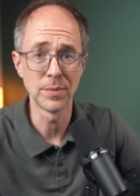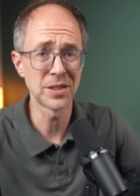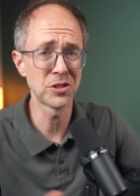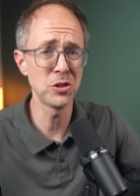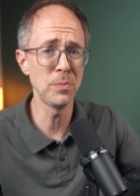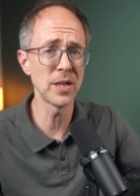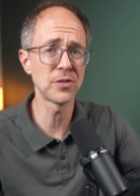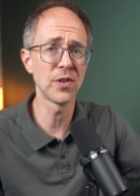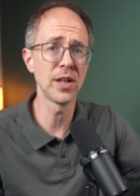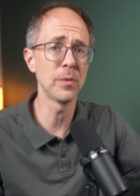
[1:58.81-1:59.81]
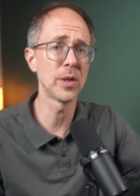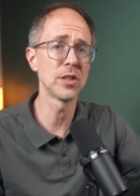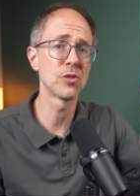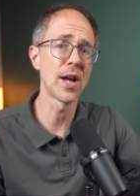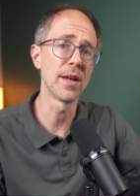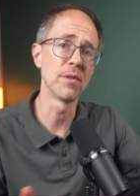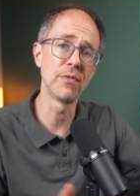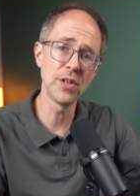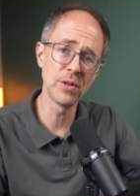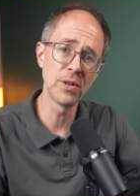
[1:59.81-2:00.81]
That's too much for anyone to try and
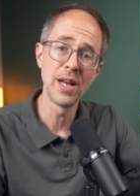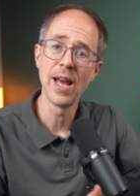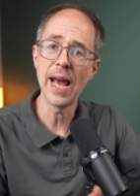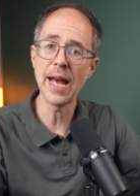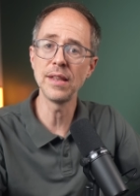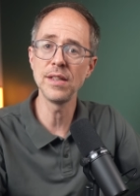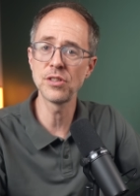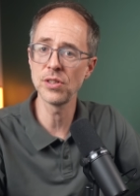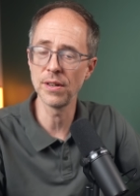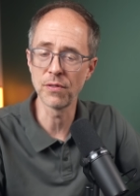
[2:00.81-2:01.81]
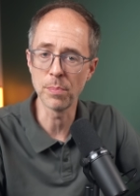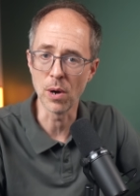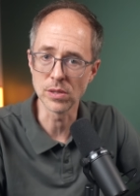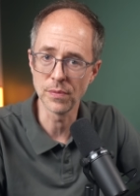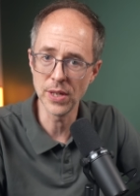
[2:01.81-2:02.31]
review, and these are different parts of